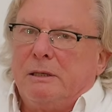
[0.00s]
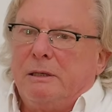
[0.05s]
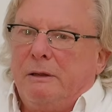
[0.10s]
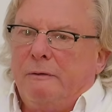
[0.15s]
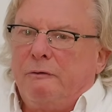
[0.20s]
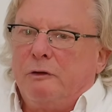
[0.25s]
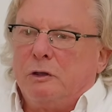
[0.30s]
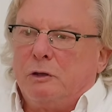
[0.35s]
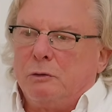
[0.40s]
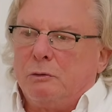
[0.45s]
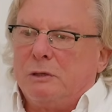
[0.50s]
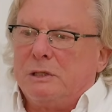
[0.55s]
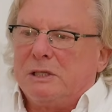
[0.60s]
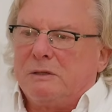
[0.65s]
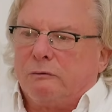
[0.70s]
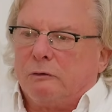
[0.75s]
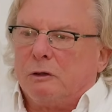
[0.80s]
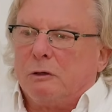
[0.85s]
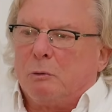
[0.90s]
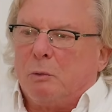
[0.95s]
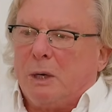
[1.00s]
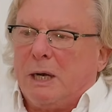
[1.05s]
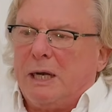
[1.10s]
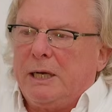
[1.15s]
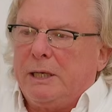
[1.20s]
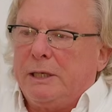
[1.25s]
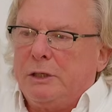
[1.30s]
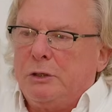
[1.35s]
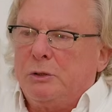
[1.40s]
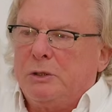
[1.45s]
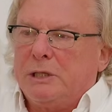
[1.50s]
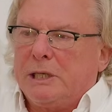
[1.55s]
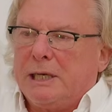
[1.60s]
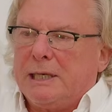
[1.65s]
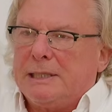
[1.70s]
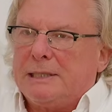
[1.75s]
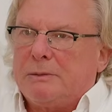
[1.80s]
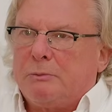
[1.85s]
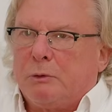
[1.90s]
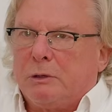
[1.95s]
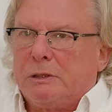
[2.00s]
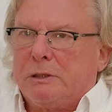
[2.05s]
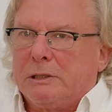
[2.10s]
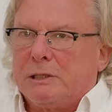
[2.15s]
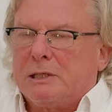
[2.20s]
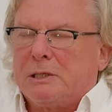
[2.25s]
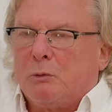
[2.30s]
if you do this for a while and you test what does